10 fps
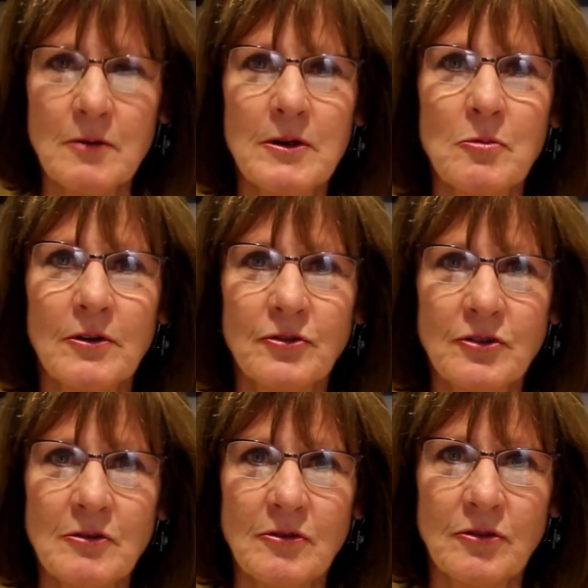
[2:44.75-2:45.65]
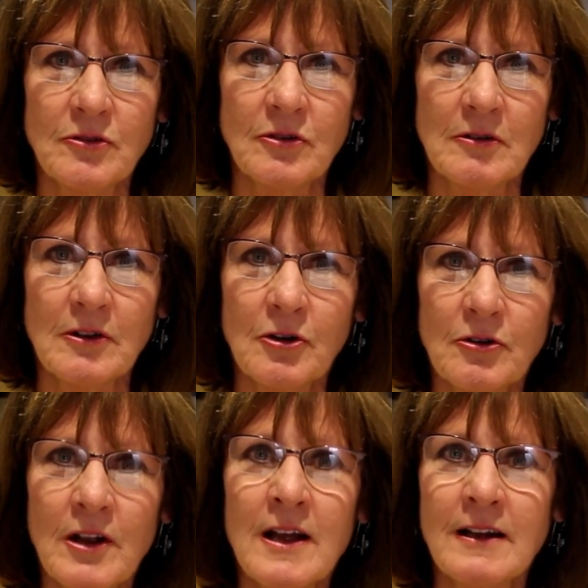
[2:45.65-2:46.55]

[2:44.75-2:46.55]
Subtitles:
We want students to learn